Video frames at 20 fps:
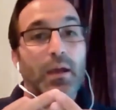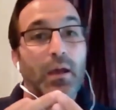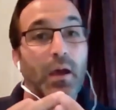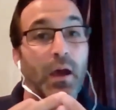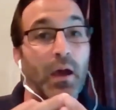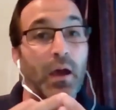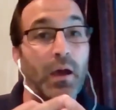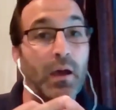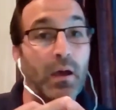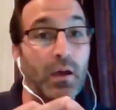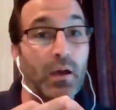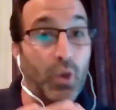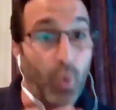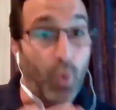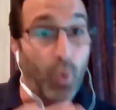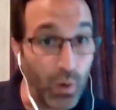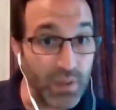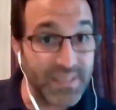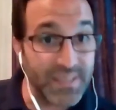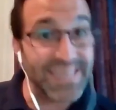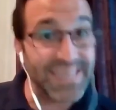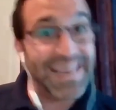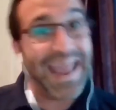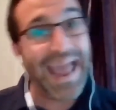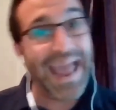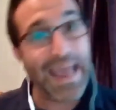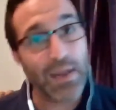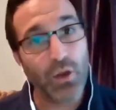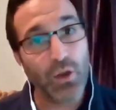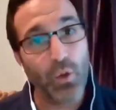uh, quality
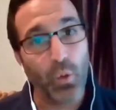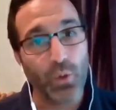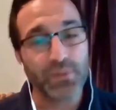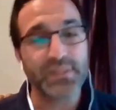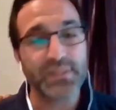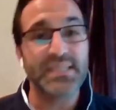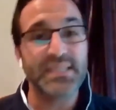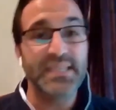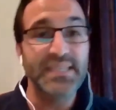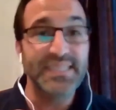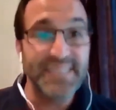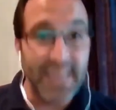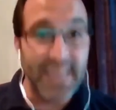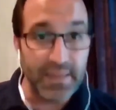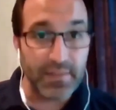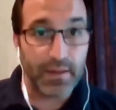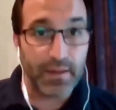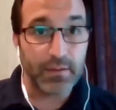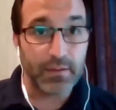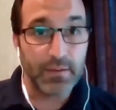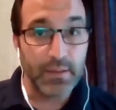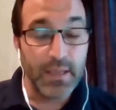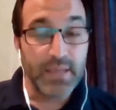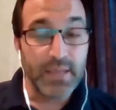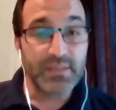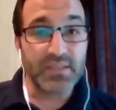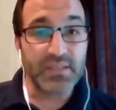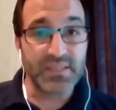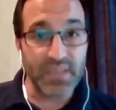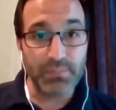and quantity together.
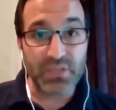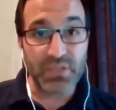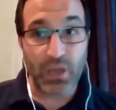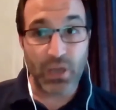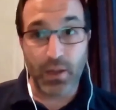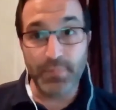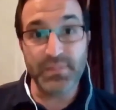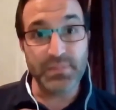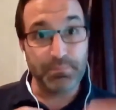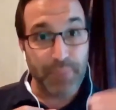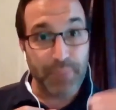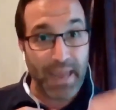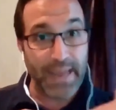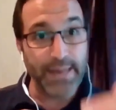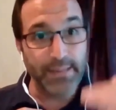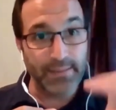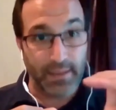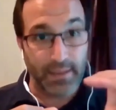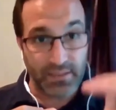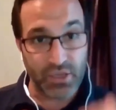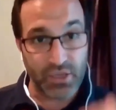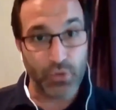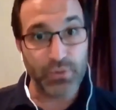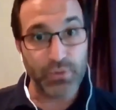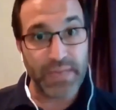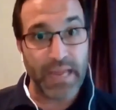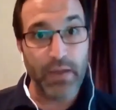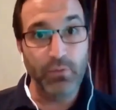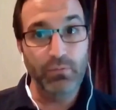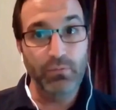So sometimes pain does go
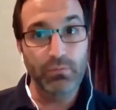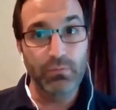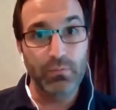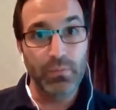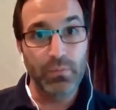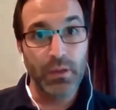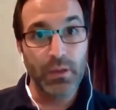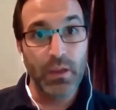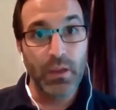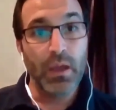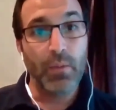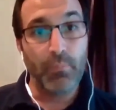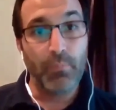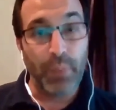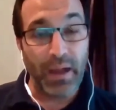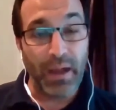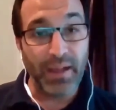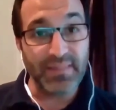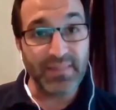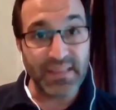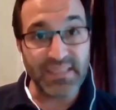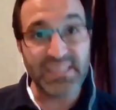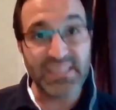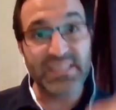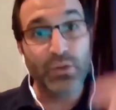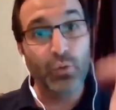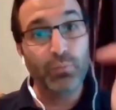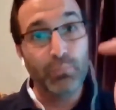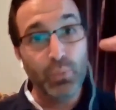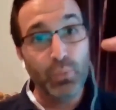down, but they
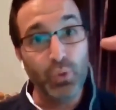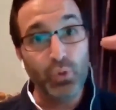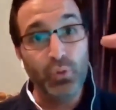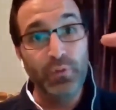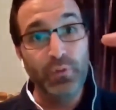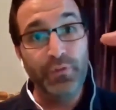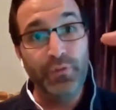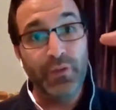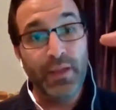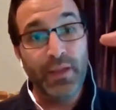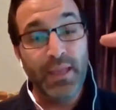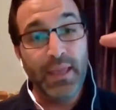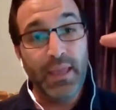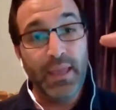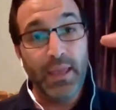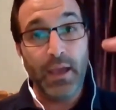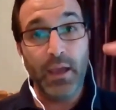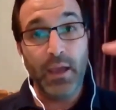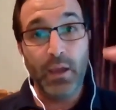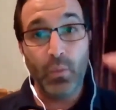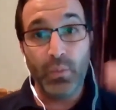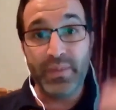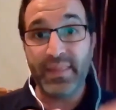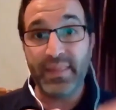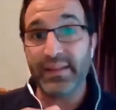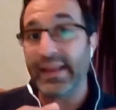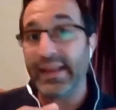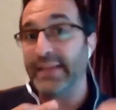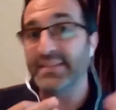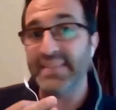still move uh, with
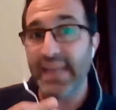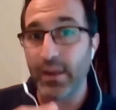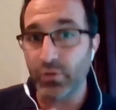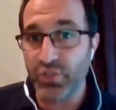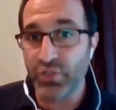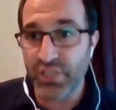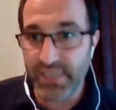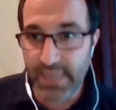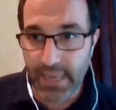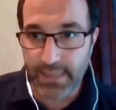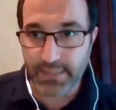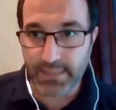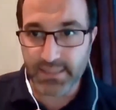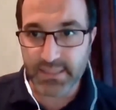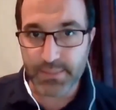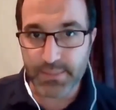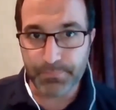an antalgic gait.